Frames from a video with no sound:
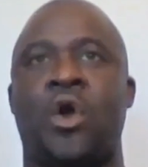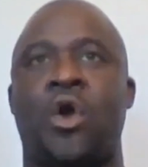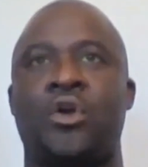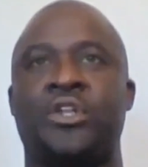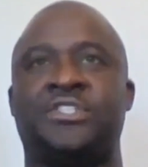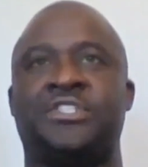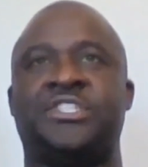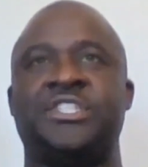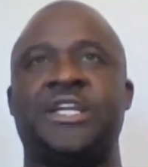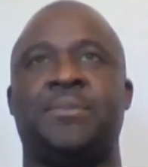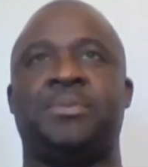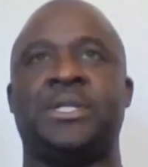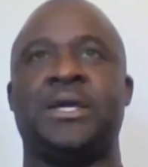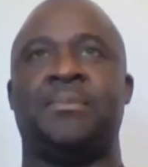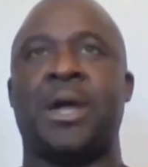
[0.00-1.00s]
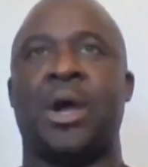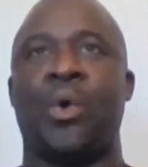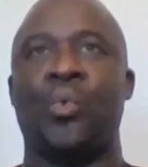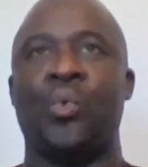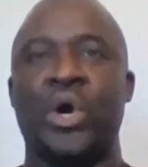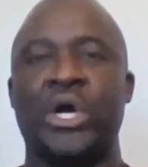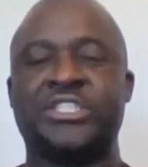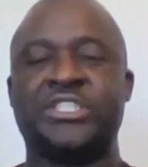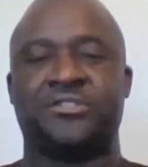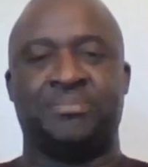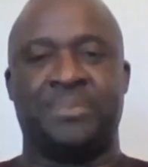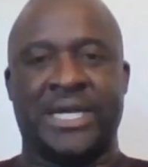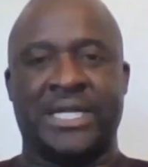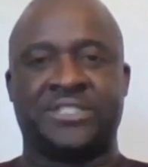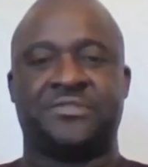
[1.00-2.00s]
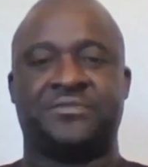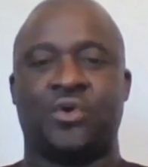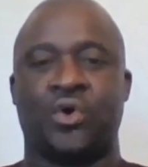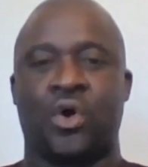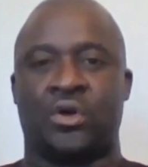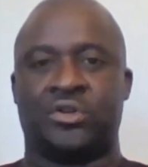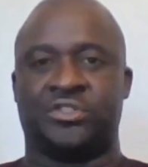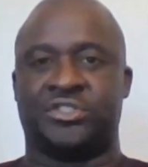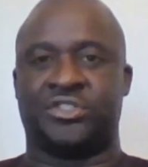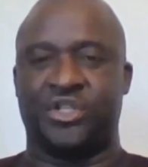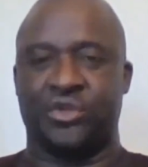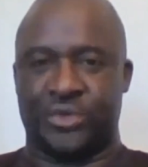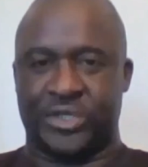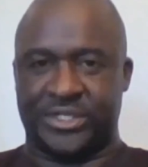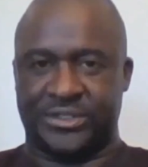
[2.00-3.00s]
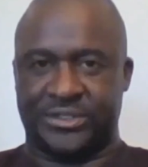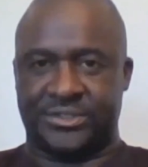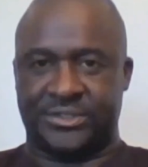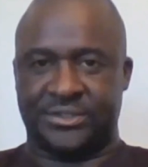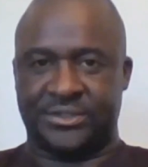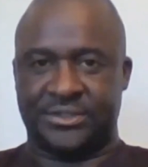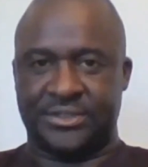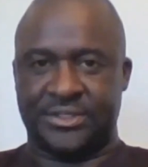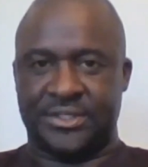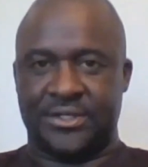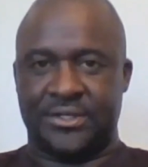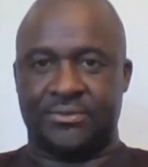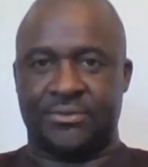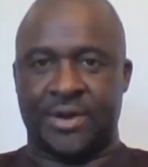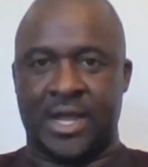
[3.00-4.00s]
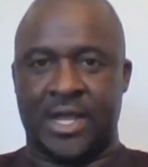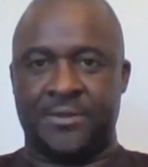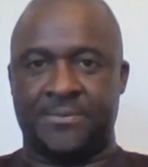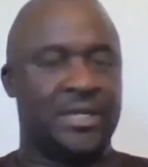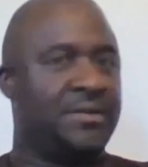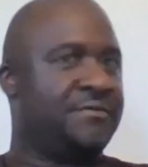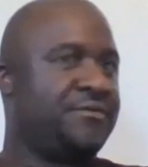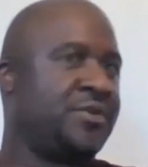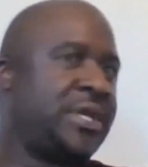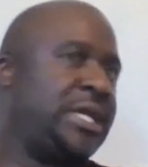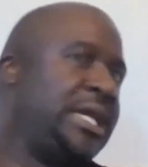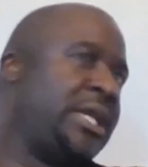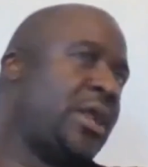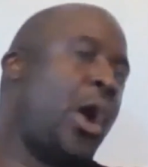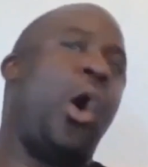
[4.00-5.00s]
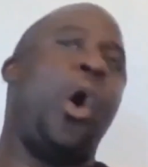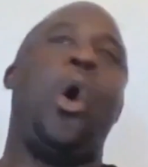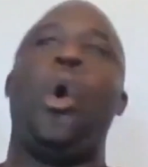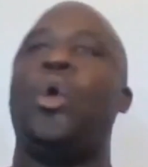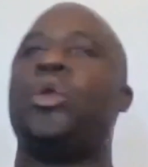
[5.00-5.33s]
is simply about what's best for our students, right? Forget all